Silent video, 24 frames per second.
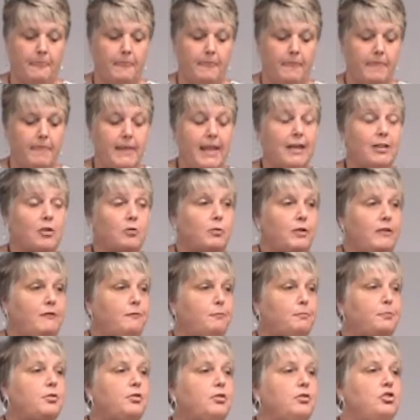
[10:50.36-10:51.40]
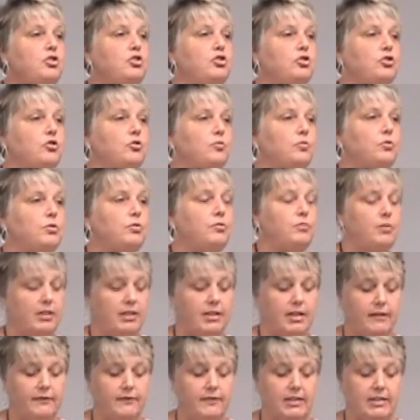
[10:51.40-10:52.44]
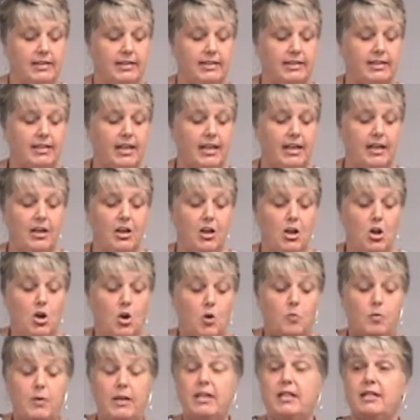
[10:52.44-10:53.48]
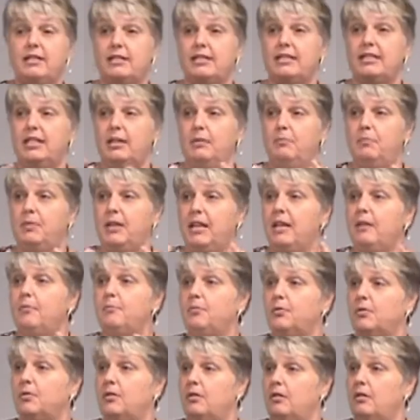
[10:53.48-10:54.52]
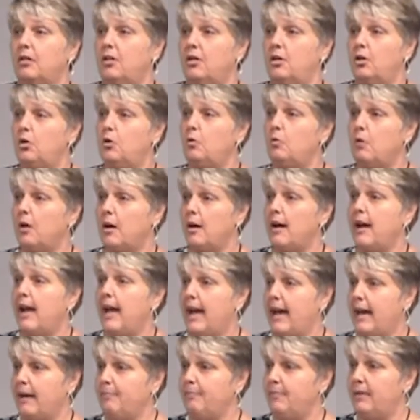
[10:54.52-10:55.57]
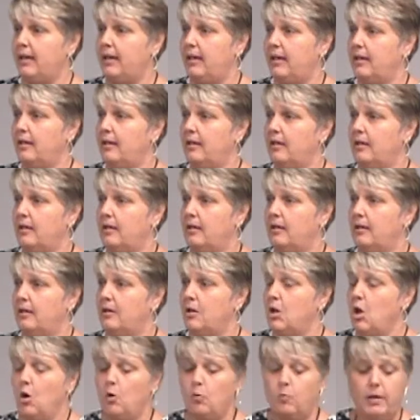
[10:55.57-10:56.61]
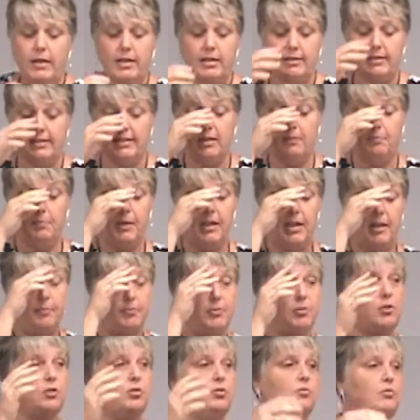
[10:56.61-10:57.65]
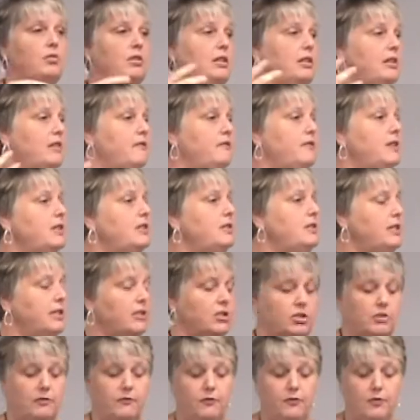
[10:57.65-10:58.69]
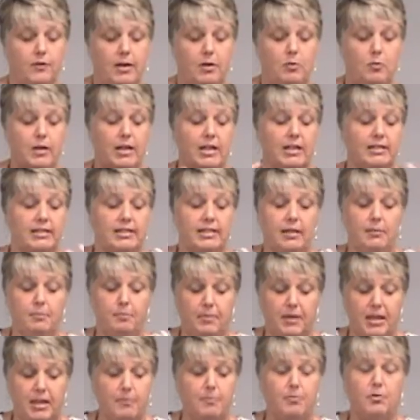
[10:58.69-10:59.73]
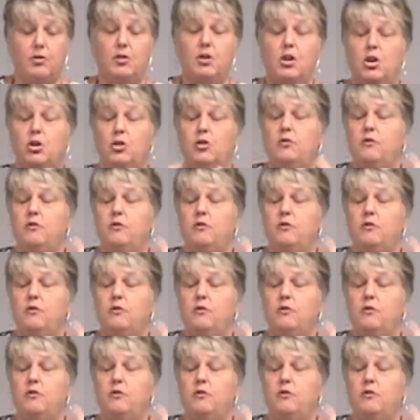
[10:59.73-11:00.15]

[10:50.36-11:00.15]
Now that we've pushed through enough to see, we can see people who are happy. We can see people who live addiction-free. We can see people who